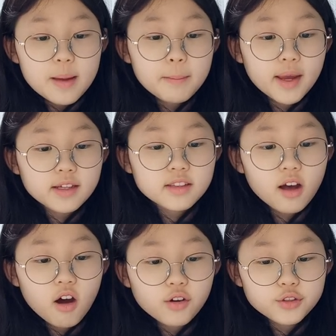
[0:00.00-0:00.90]
make
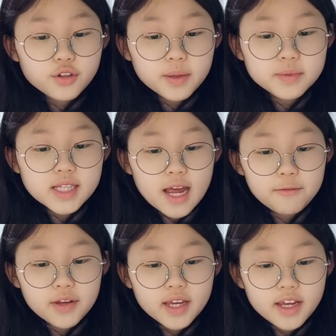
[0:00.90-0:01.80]
long trips
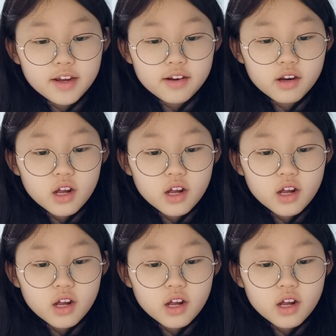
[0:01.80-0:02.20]
every year.